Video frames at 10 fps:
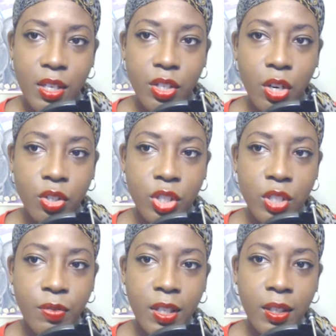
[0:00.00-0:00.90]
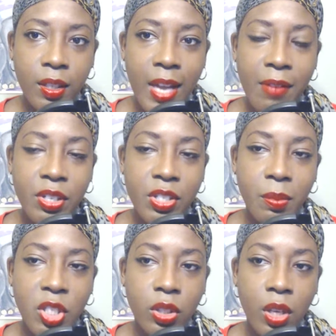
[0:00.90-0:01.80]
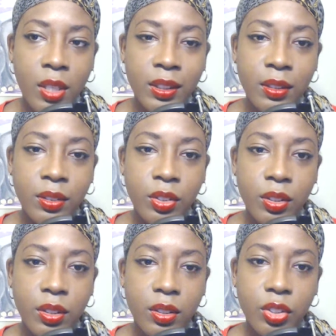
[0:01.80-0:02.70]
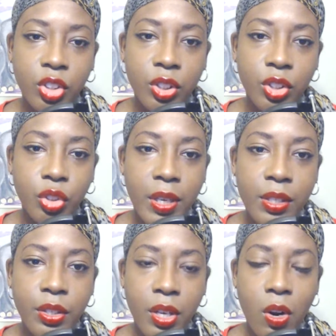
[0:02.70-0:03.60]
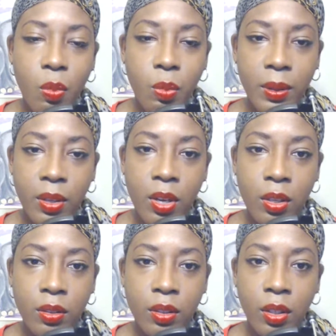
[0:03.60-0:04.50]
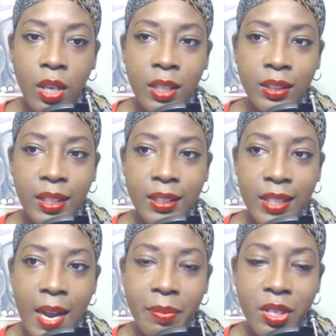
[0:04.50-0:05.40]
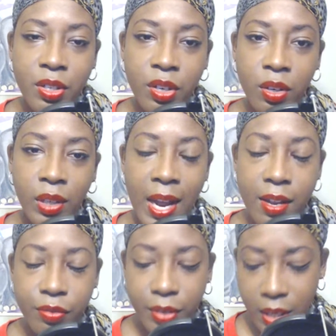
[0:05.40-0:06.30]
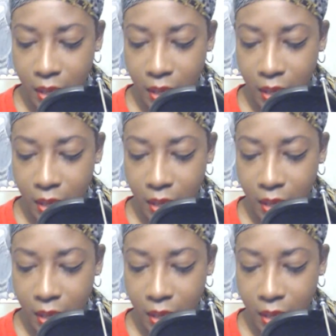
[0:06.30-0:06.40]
her just having so much loss and just trying to cope with all the loss that has happened in her life.